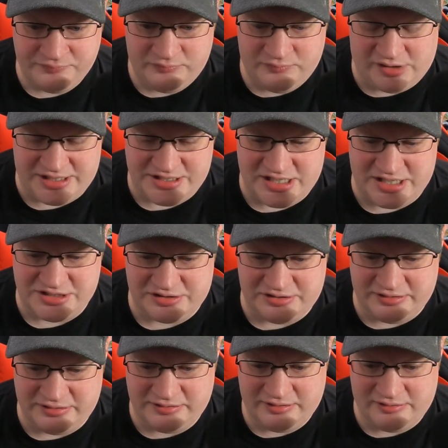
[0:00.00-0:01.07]

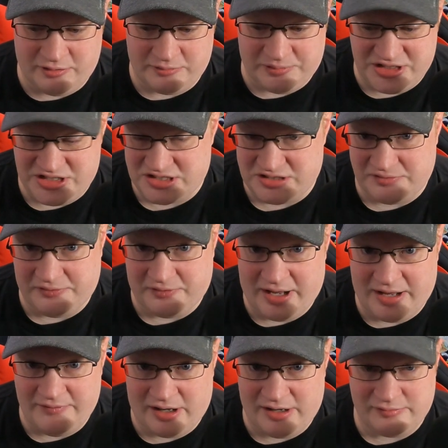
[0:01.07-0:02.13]
PlayStation on PlayStation
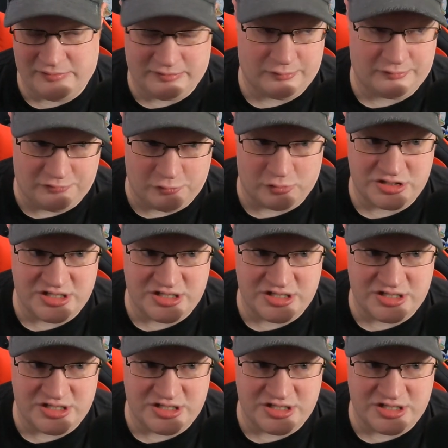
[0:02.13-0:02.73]
five or four.